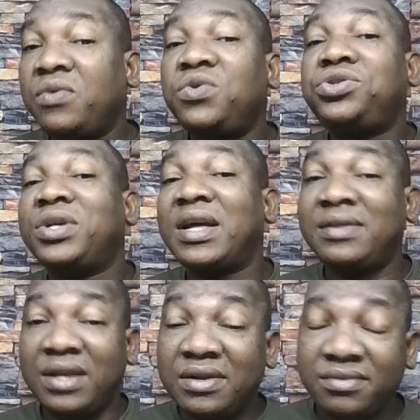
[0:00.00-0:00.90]
which you can
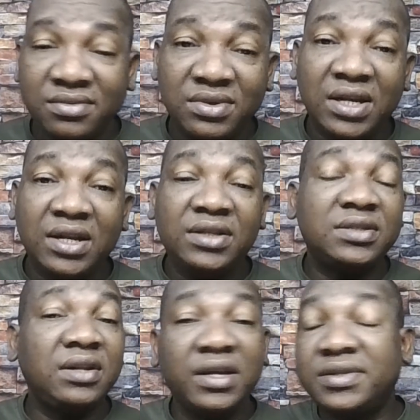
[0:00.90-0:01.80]
then delete
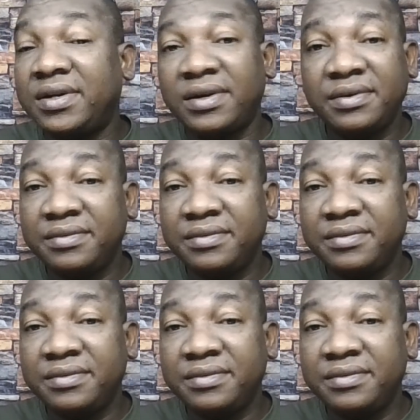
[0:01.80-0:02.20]
later.